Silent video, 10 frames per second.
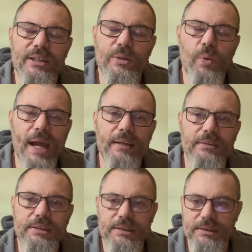
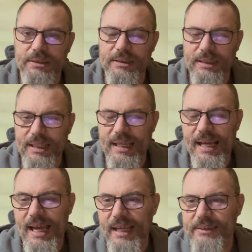Wales,
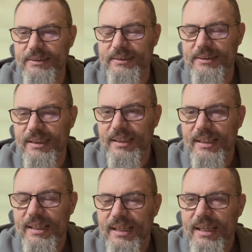and
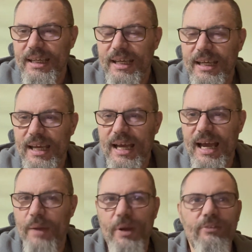
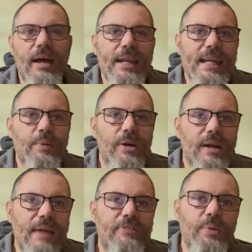I went around
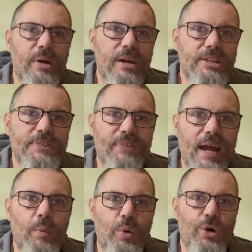everywhere to
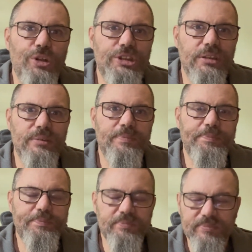find water,
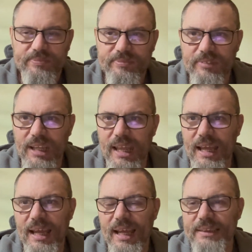
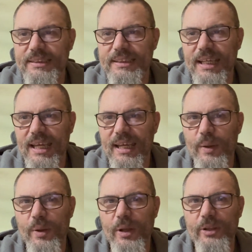and
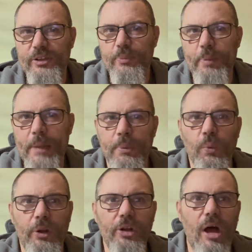people
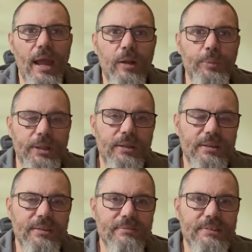will not help you
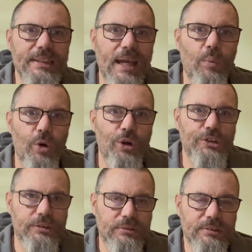to get water.